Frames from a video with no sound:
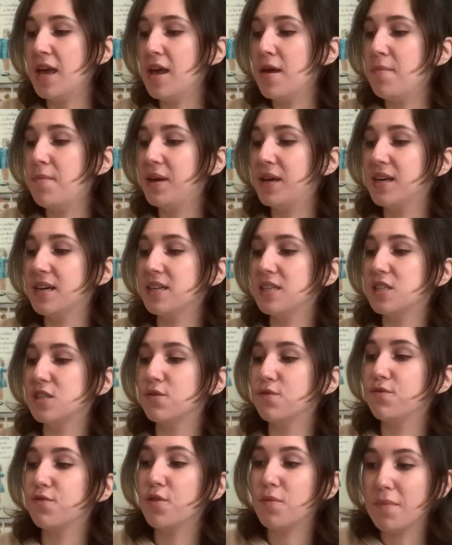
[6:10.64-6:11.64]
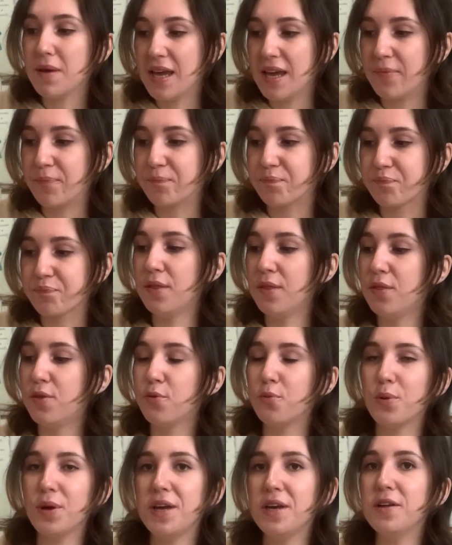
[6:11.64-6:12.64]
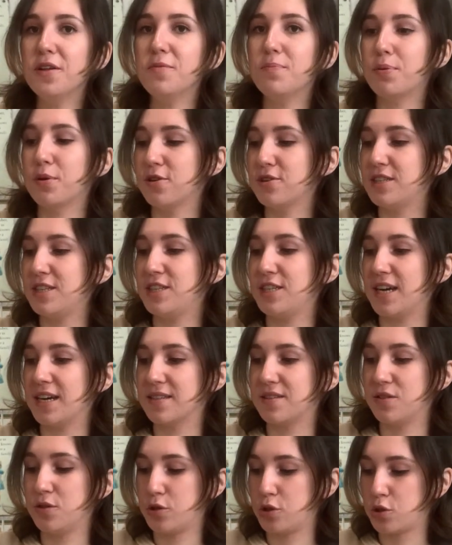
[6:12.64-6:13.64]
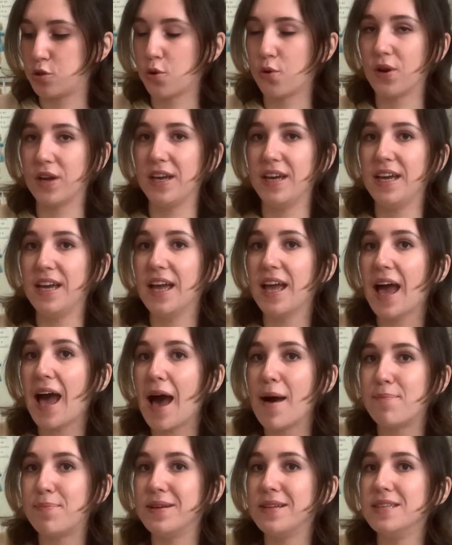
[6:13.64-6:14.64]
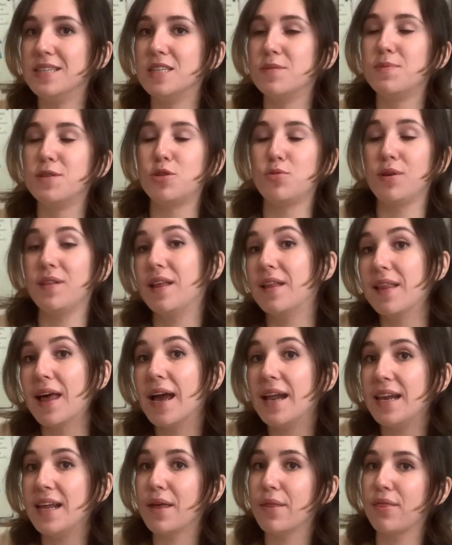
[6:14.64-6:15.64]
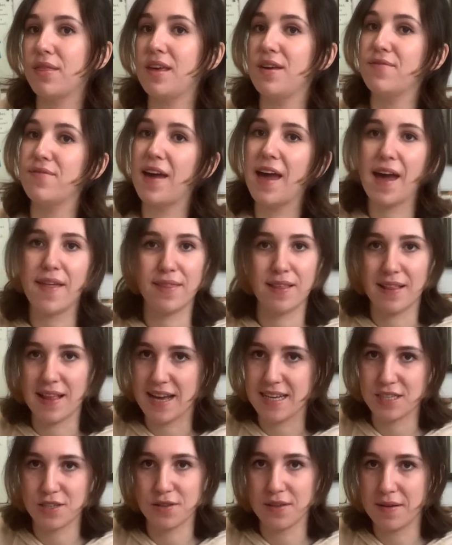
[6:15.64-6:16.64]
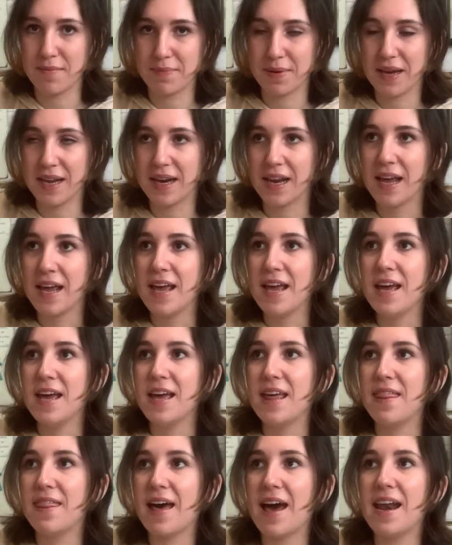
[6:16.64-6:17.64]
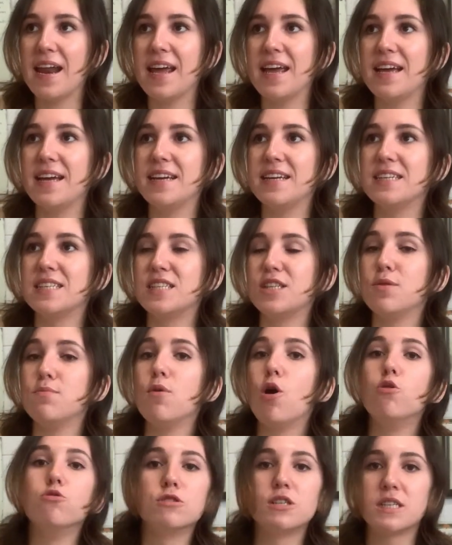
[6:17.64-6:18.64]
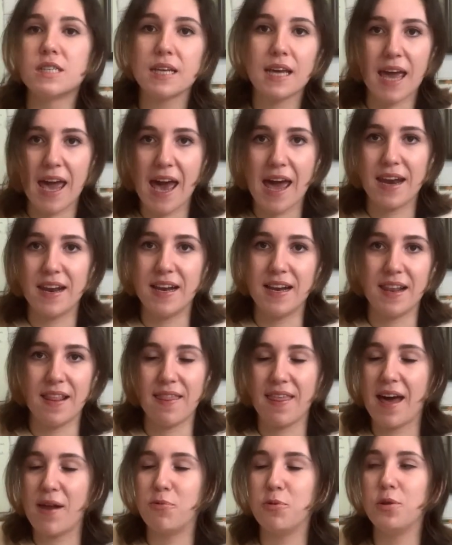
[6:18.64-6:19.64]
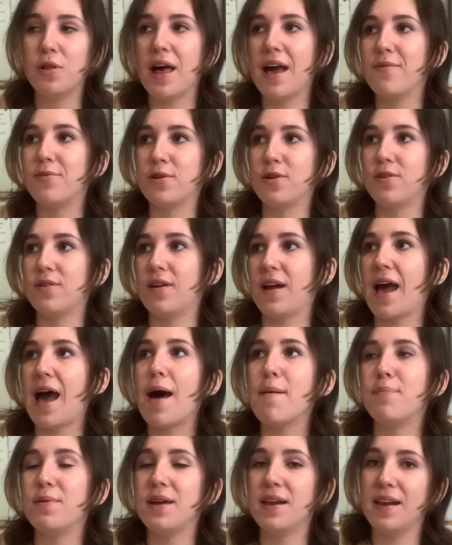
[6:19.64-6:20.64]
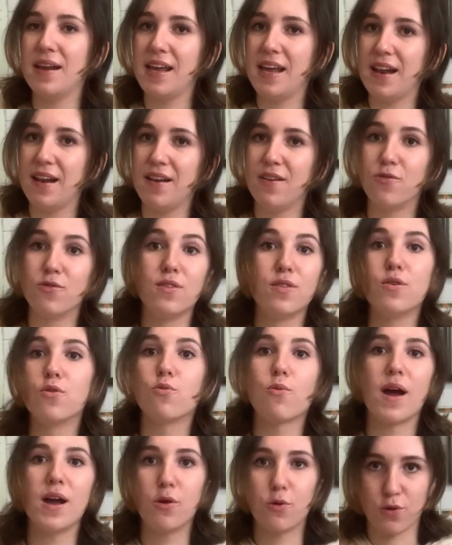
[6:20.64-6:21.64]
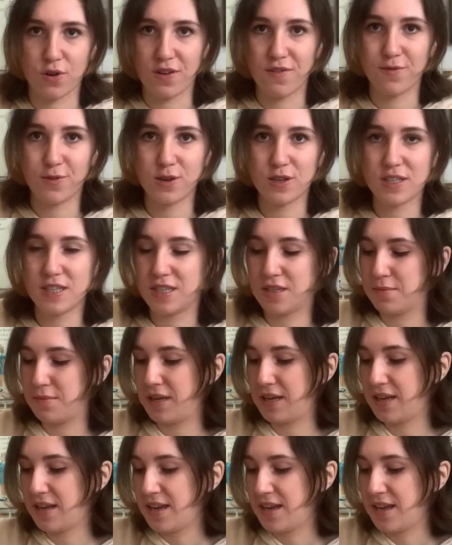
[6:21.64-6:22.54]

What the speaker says: Because for me, the real Percy Jackson story happens between the Lightning Thief and the Last Olympian. That is the most canon that will ever happen in the Riordan-verse to me.